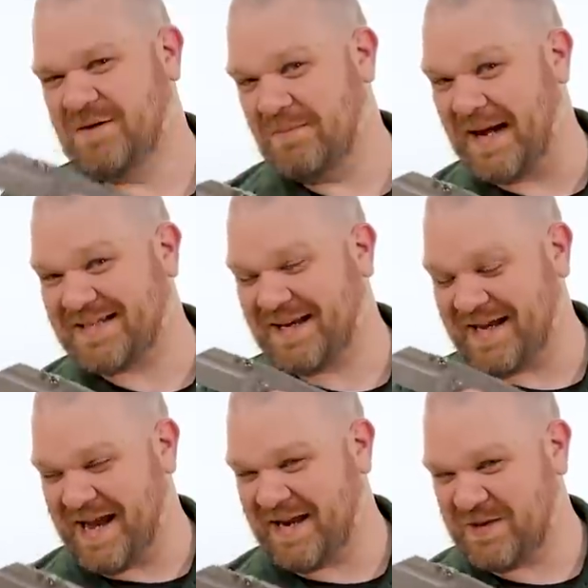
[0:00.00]
I'm not
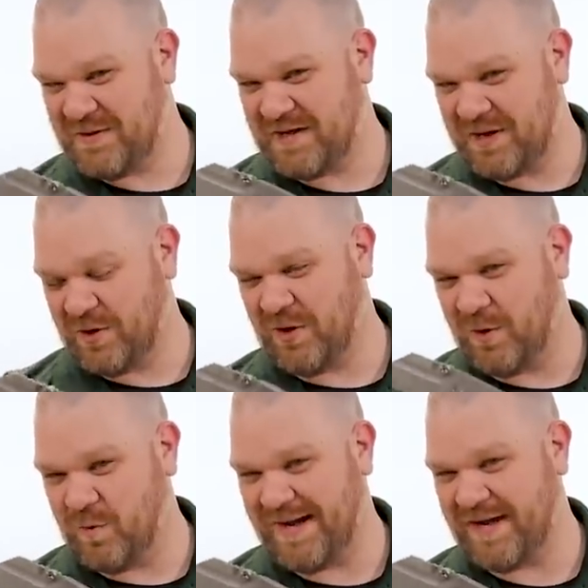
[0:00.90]
taking anything at all
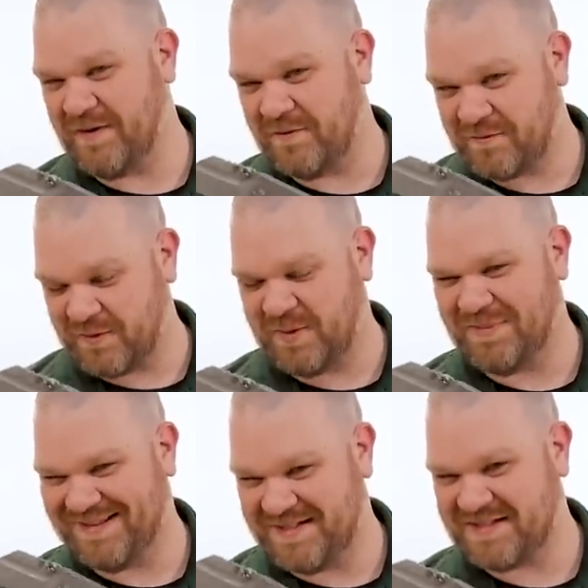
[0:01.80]
away
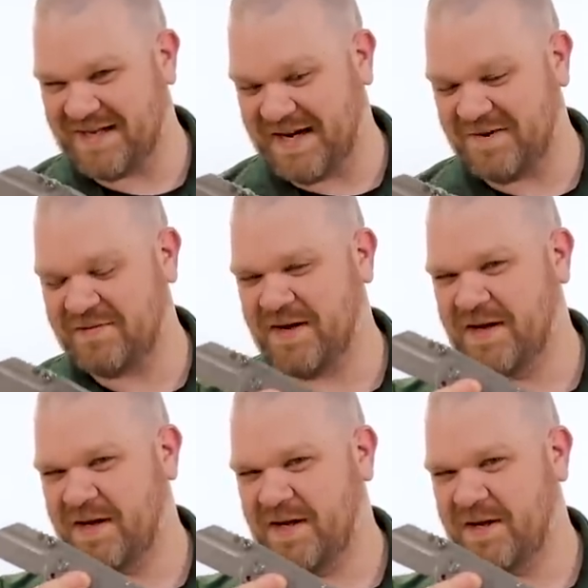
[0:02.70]
from this knife,
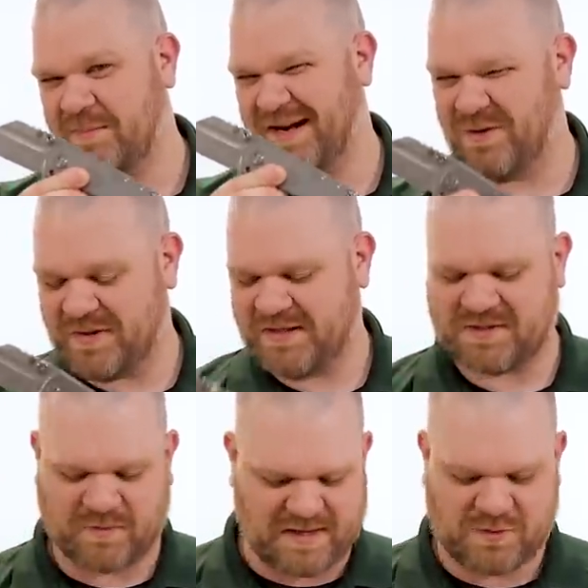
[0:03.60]
but I don't think
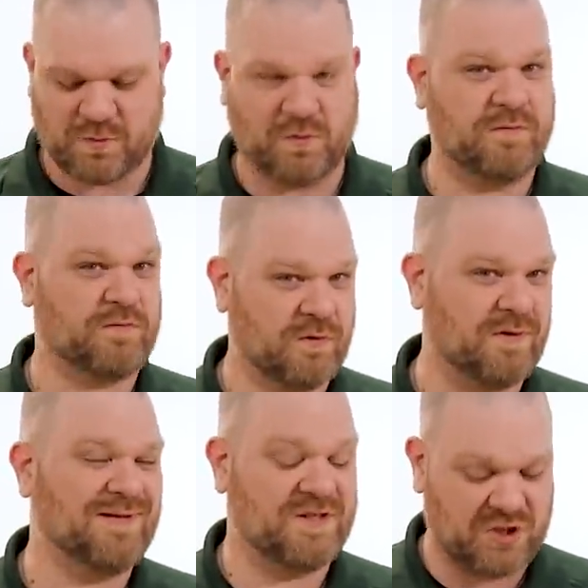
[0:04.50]
it's the right tool
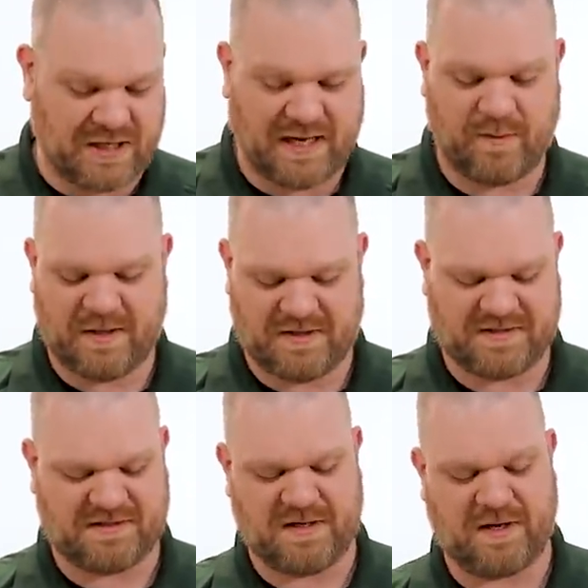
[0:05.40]
for the job in
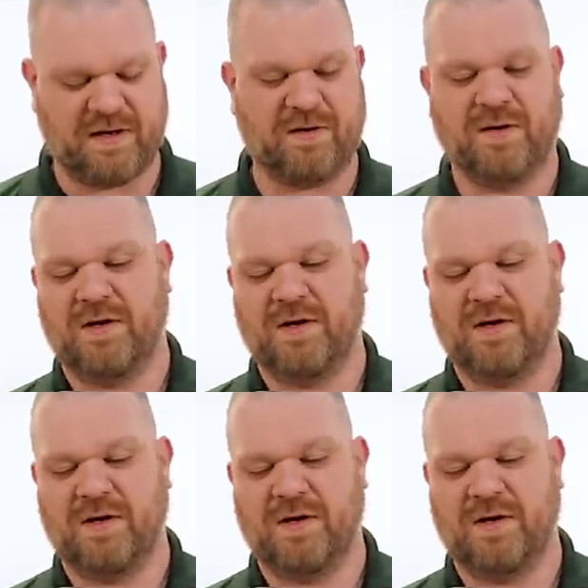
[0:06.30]
this scenario.